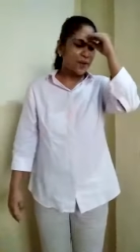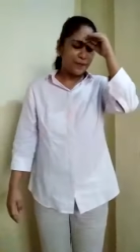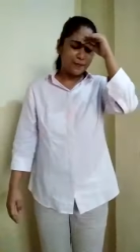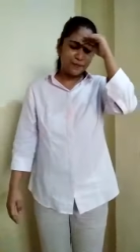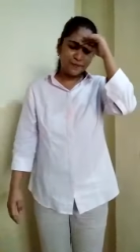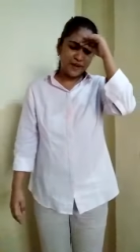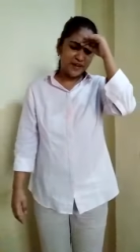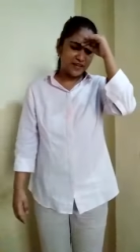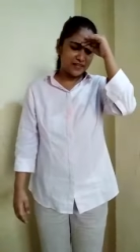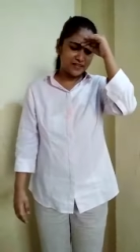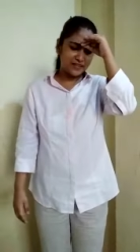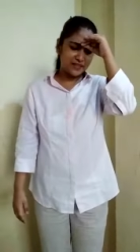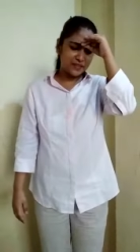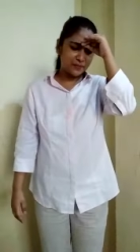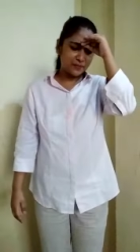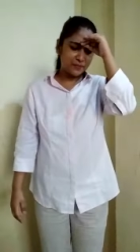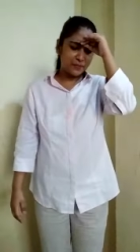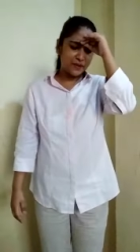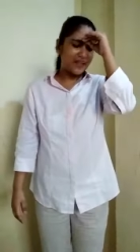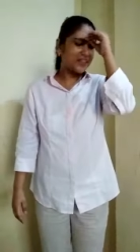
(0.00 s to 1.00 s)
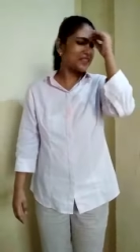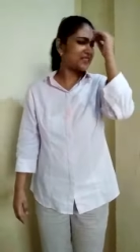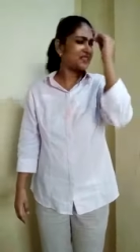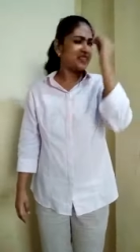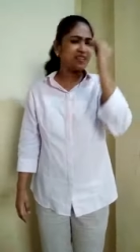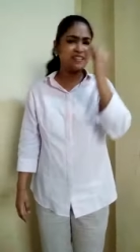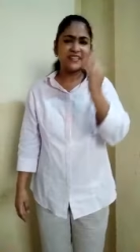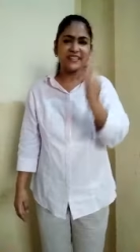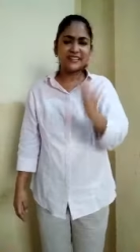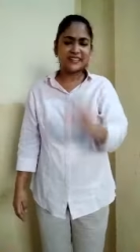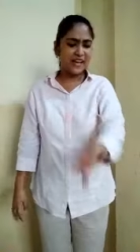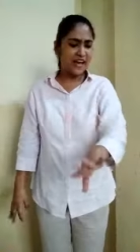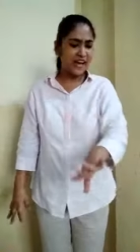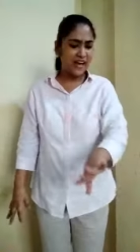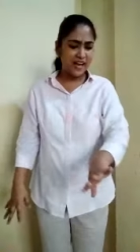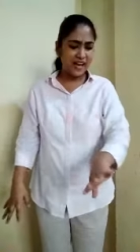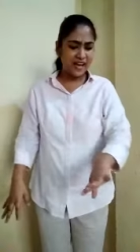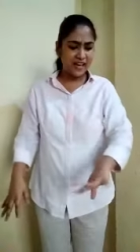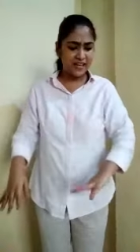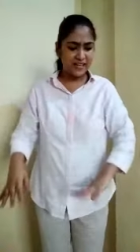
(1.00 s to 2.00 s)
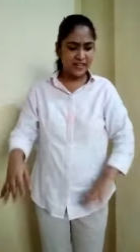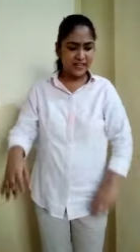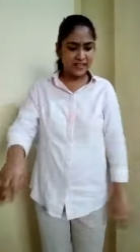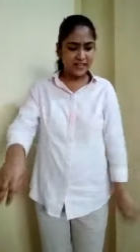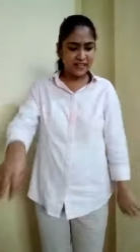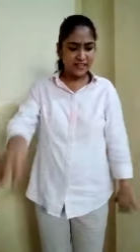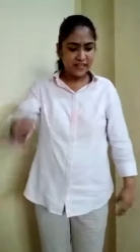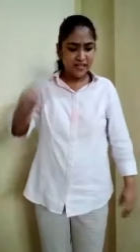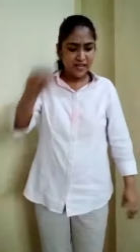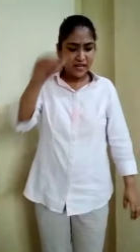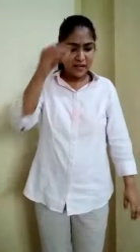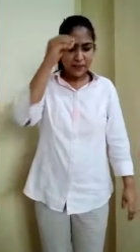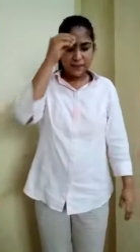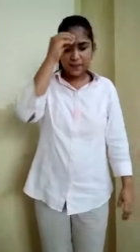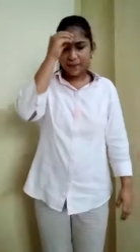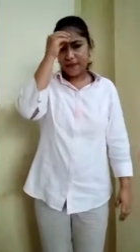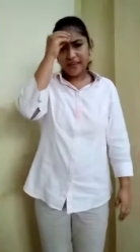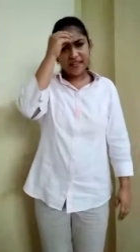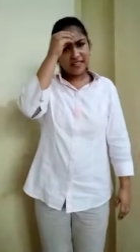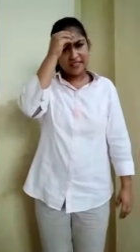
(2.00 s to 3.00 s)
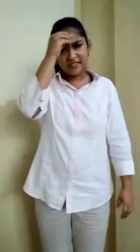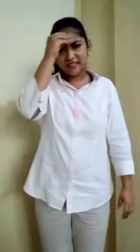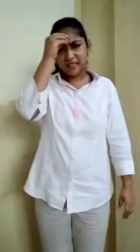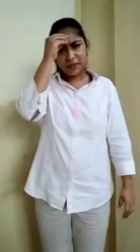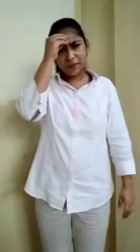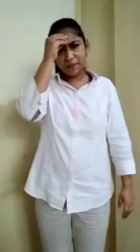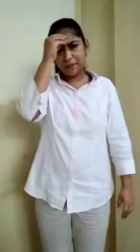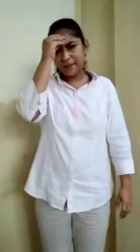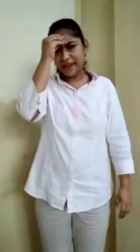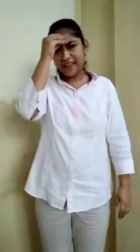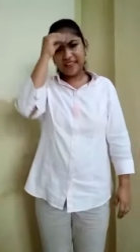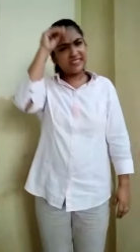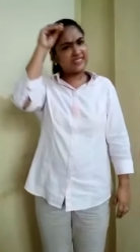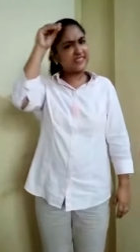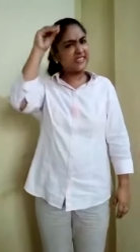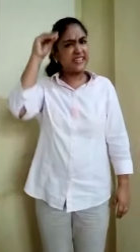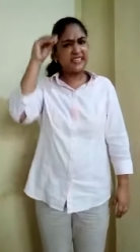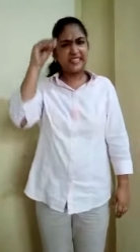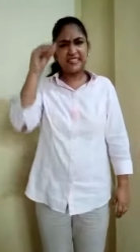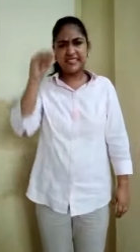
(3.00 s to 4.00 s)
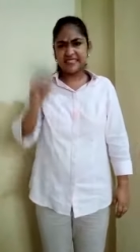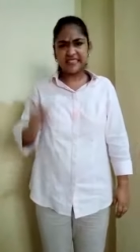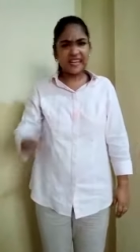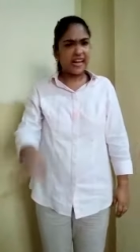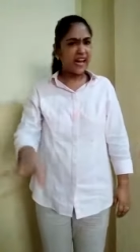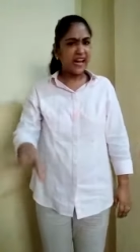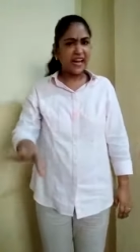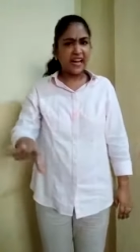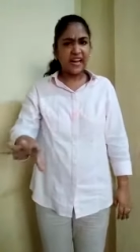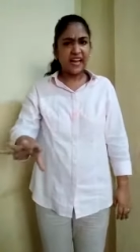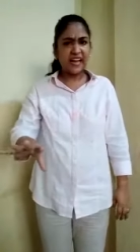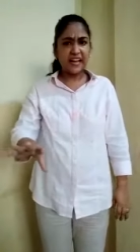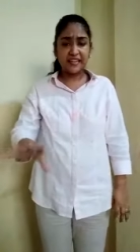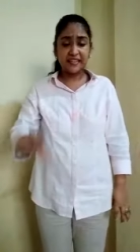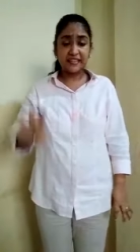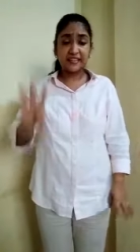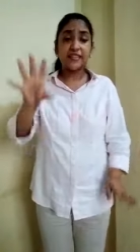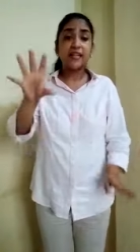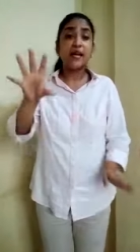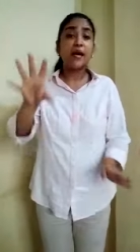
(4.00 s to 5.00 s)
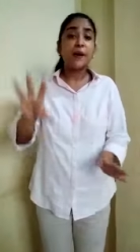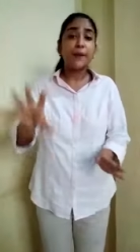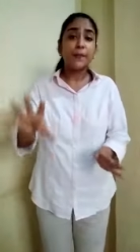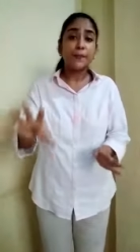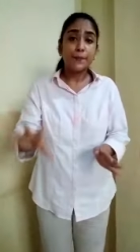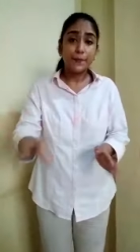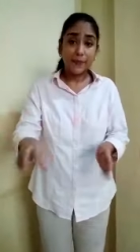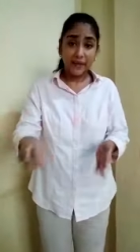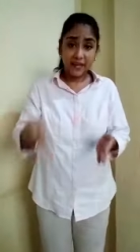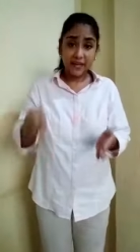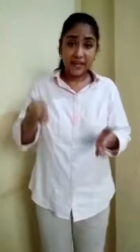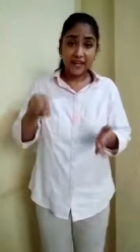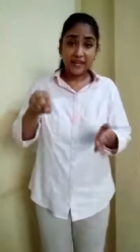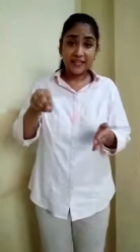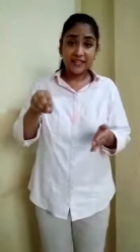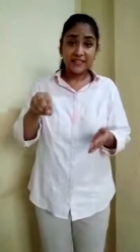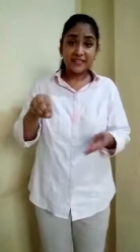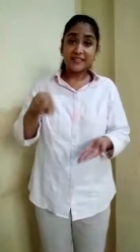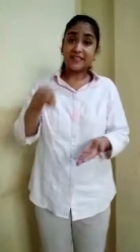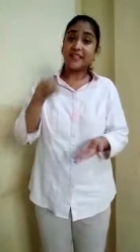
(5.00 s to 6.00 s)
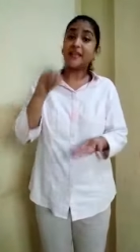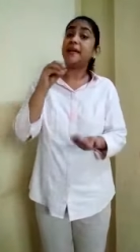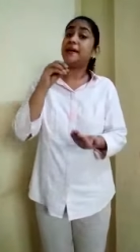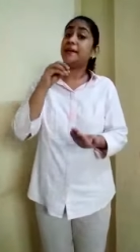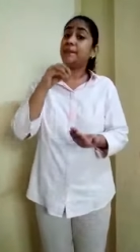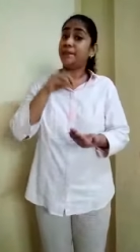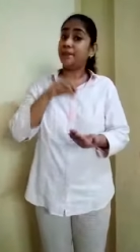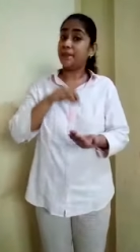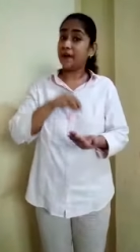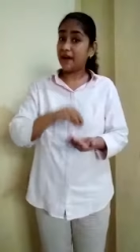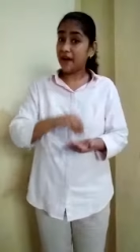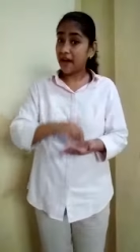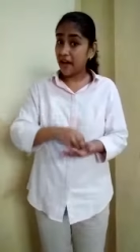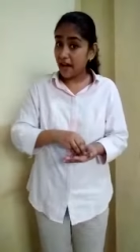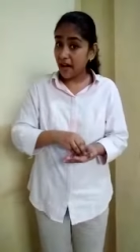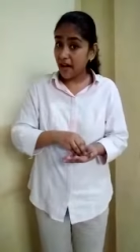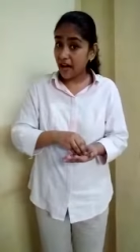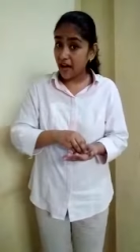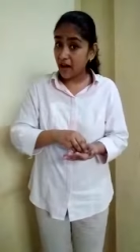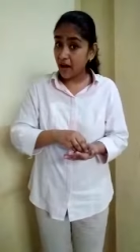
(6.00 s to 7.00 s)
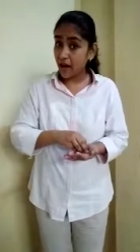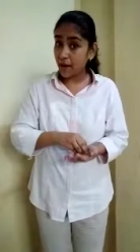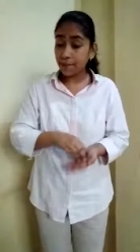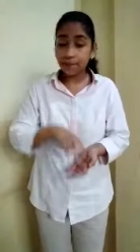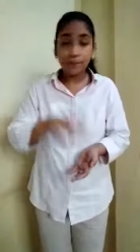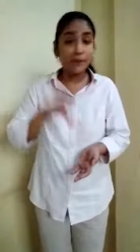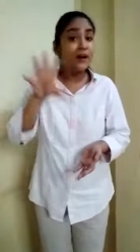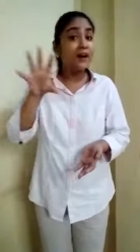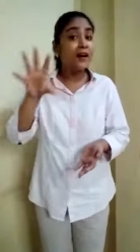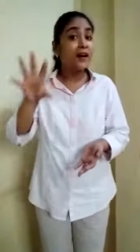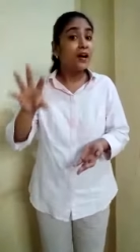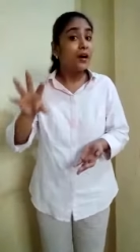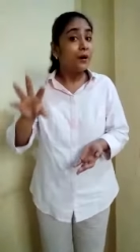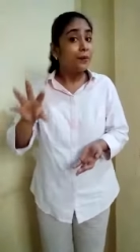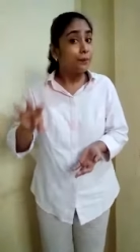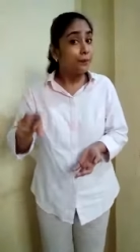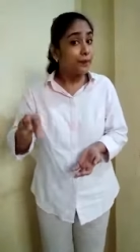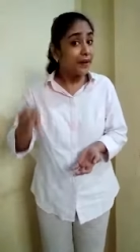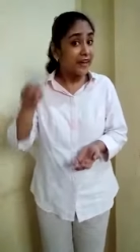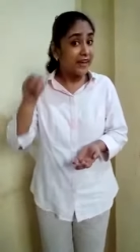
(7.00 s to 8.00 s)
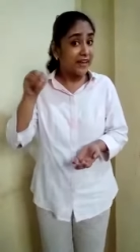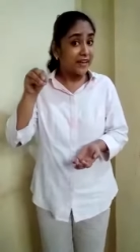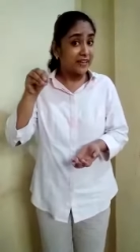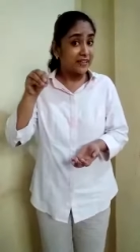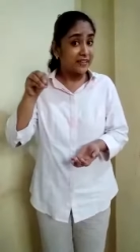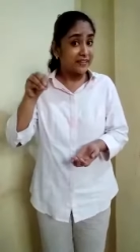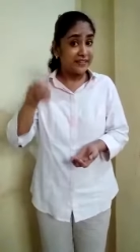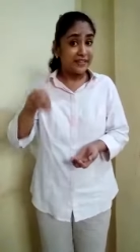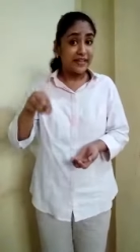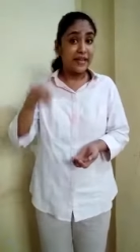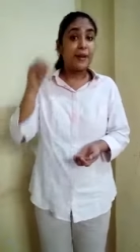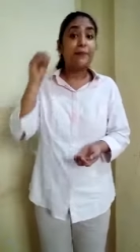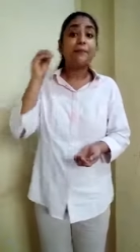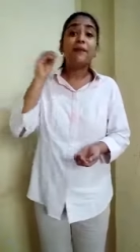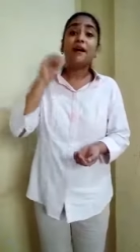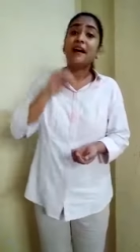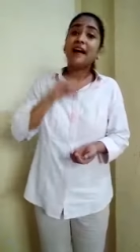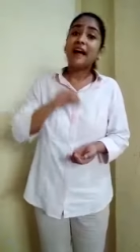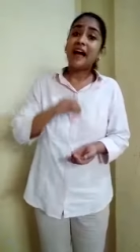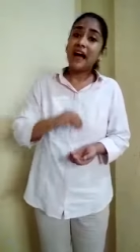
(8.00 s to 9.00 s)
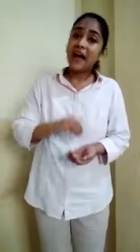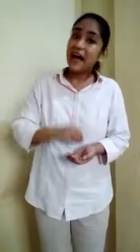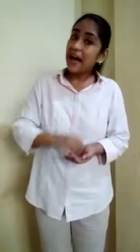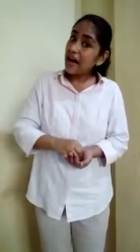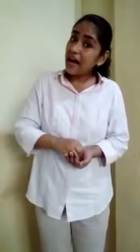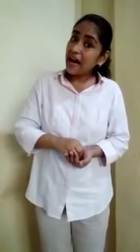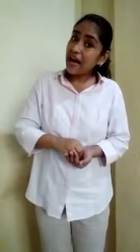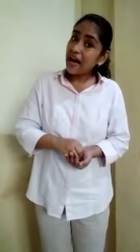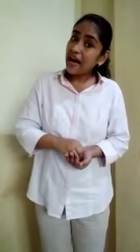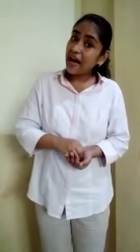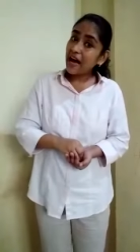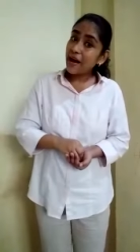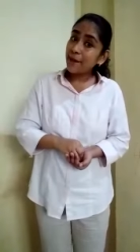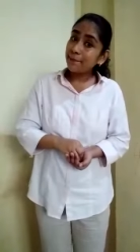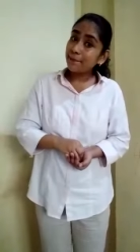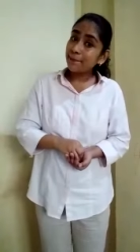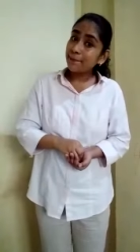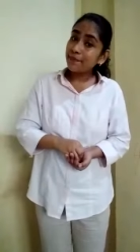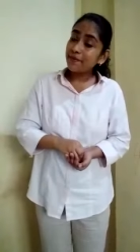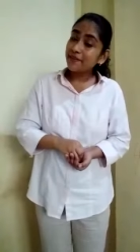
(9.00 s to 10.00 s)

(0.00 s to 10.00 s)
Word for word: makes the place untidy, makes the place untidy. Pick them up, pick them up.